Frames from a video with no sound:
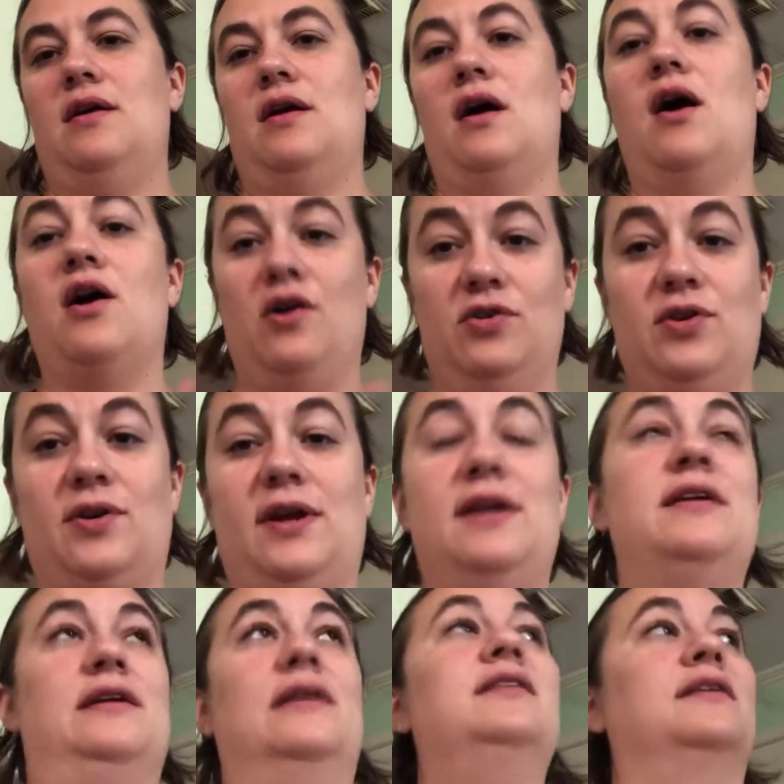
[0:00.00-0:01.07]

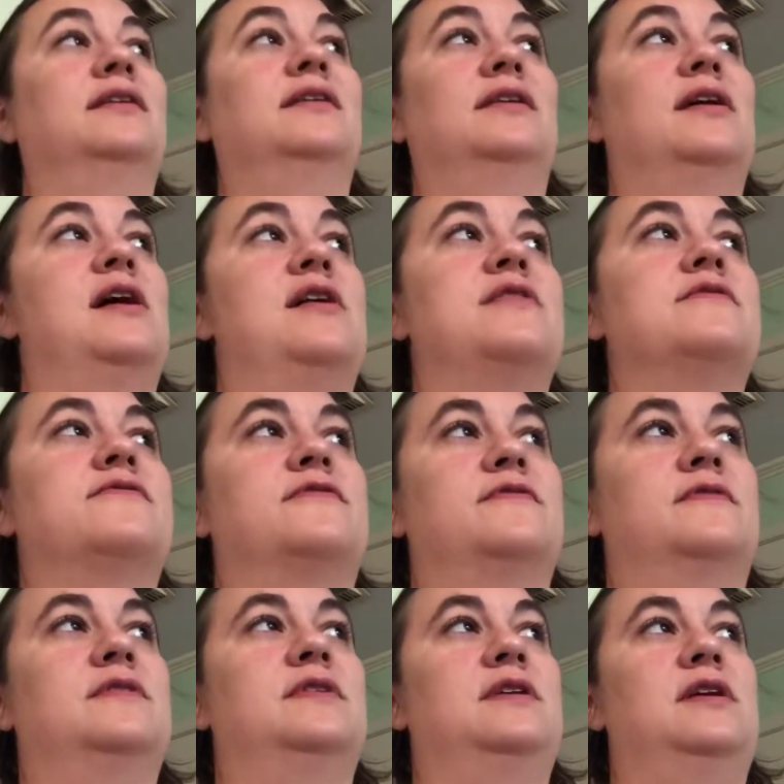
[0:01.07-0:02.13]
hungry.
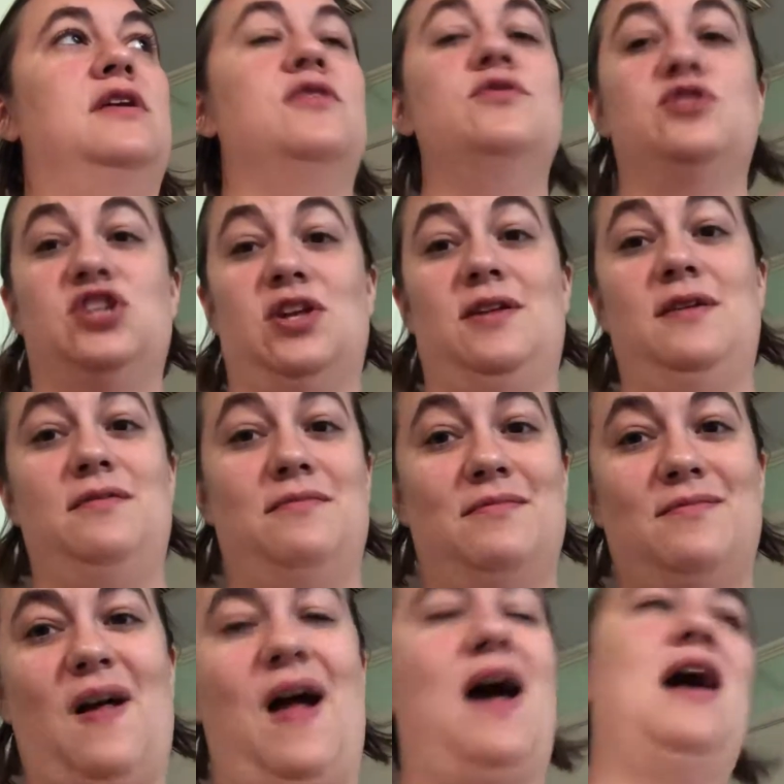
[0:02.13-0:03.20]
Usually.
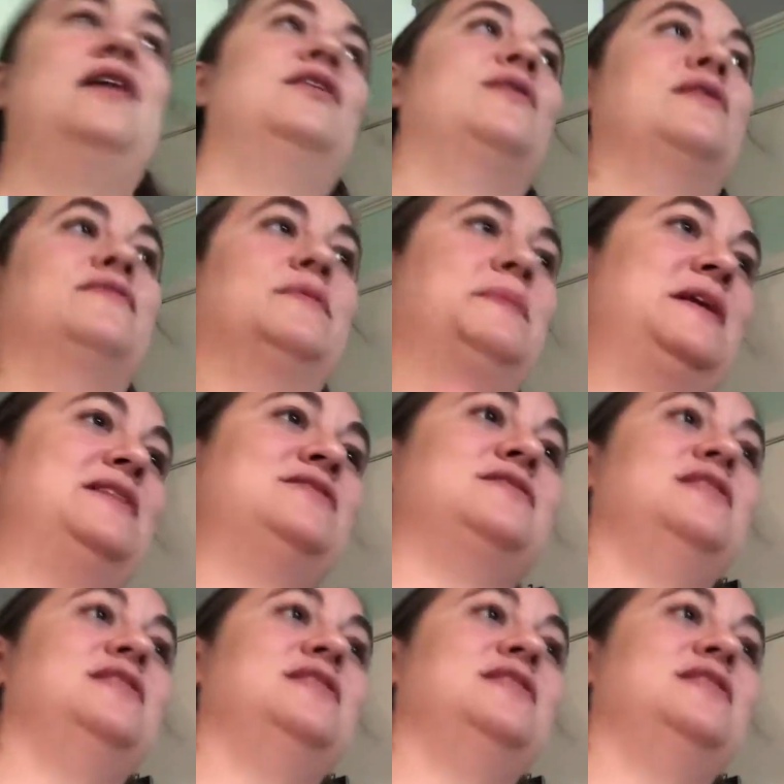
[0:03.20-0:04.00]
I know everybody's